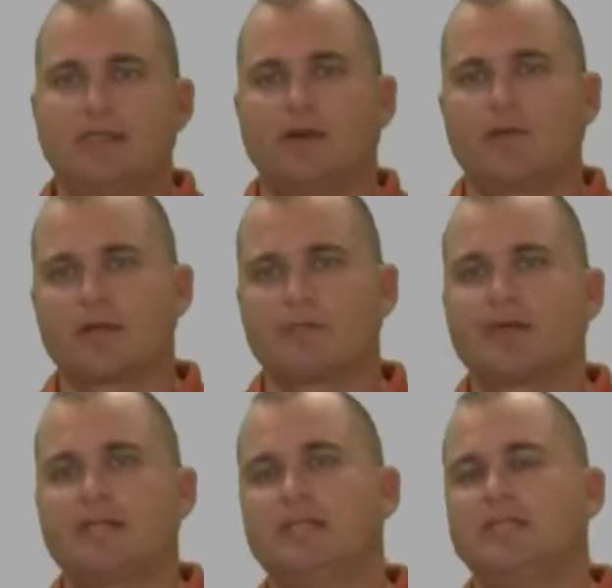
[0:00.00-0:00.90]
I want to
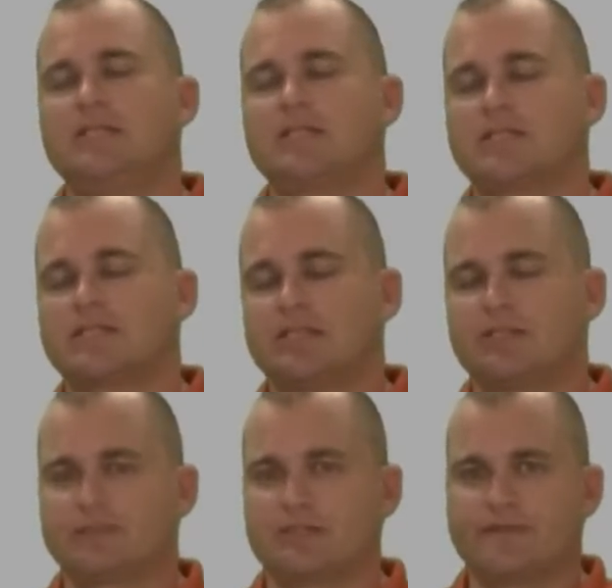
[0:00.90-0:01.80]
bring in the
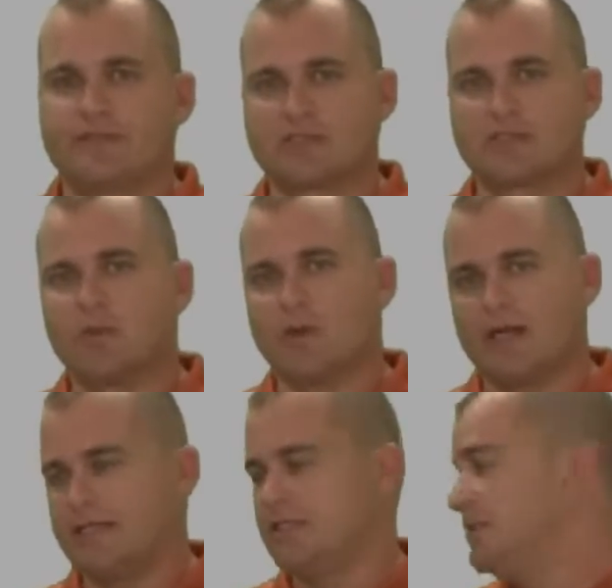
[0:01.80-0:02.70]
existing surface. Now,
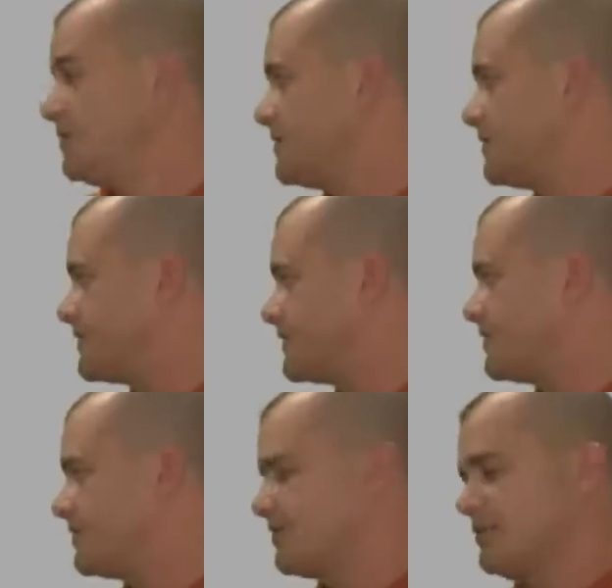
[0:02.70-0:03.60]
why I didn't use the
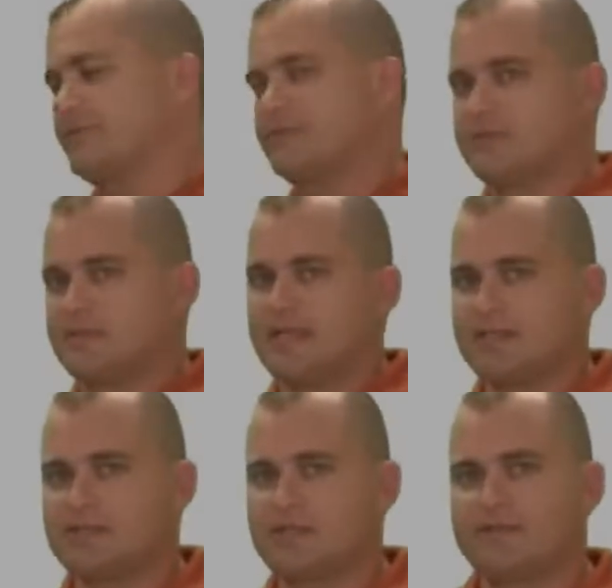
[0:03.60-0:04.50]
existing surface from the
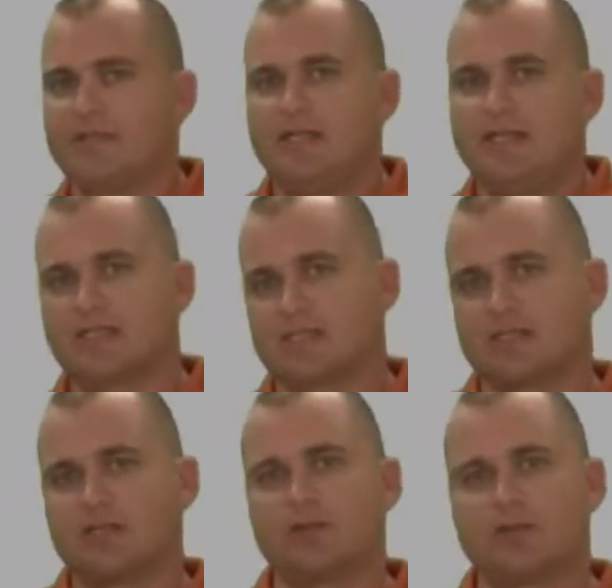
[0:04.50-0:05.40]
XREF is because
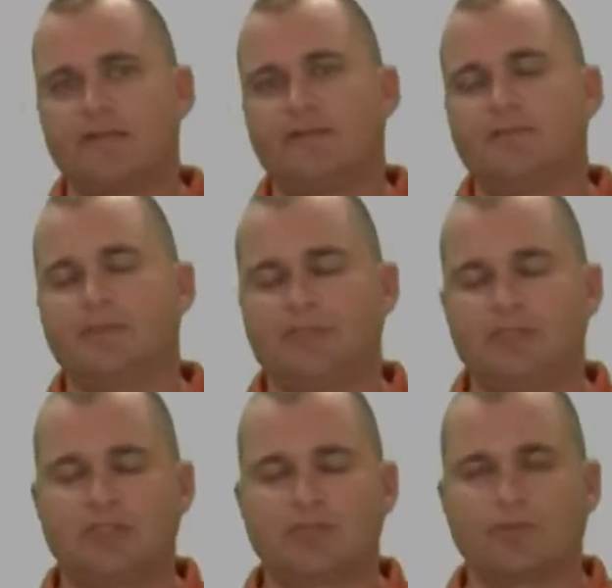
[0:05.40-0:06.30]
I don't have the ability
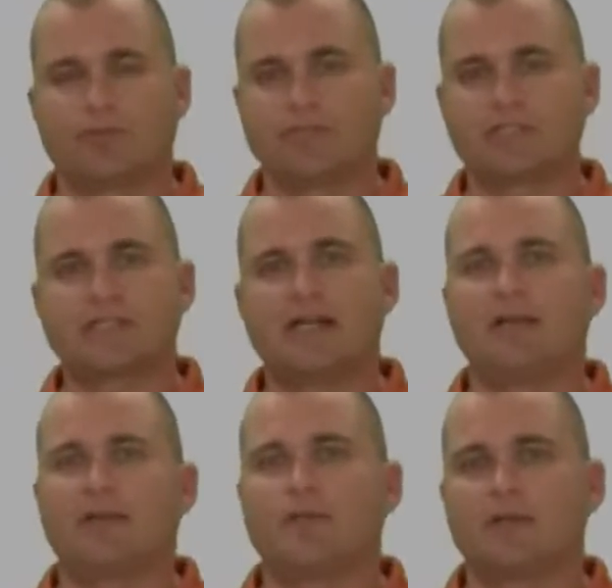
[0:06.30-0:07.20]
to control the
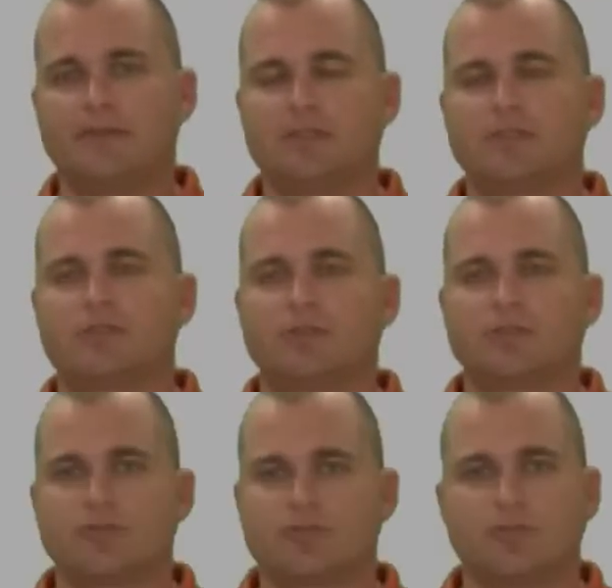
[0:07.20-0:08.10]
style. I want to be able to
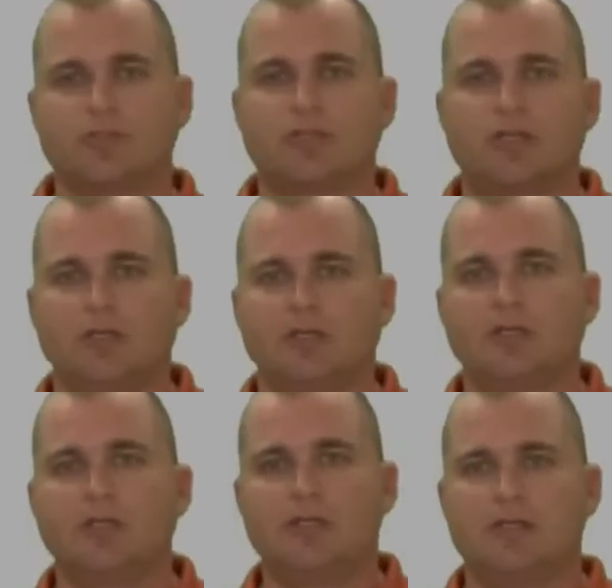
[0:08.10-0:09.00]
control the
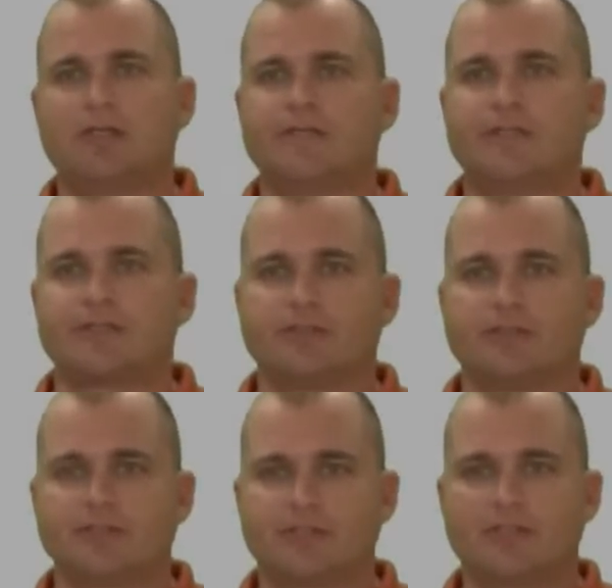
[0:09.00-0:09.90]
color of this
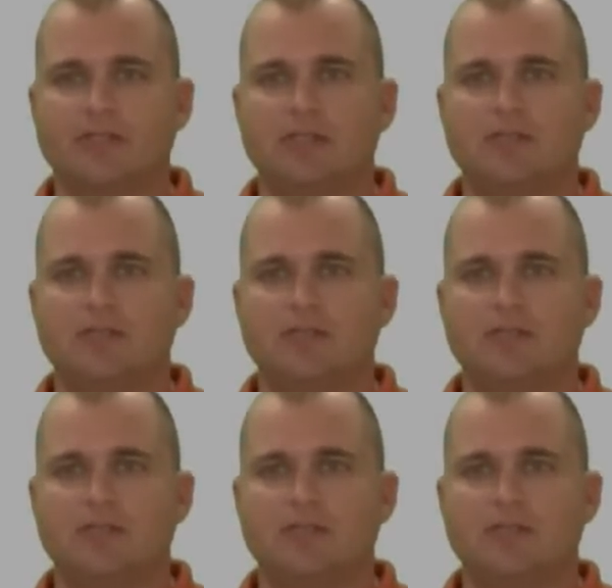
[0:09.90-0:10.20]
surface.